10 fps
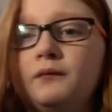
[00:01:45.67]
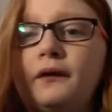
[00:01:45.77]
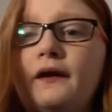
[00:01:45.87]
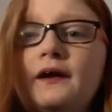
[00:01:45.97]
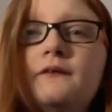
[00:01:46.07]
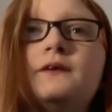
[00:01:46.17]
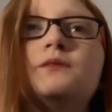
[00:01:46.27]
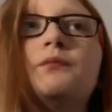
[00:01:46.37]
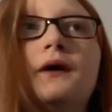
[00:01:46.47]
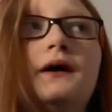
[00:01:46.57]
But they used
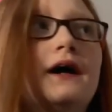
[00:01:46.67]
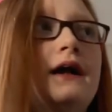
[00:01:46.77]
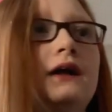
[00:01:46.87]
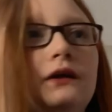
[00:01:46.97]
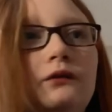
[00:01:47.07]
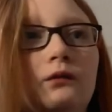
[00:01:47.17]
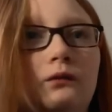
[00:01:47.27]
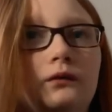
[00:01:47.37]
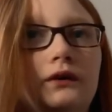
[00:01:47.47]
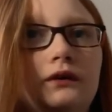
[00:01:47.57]
spaghetti noodles.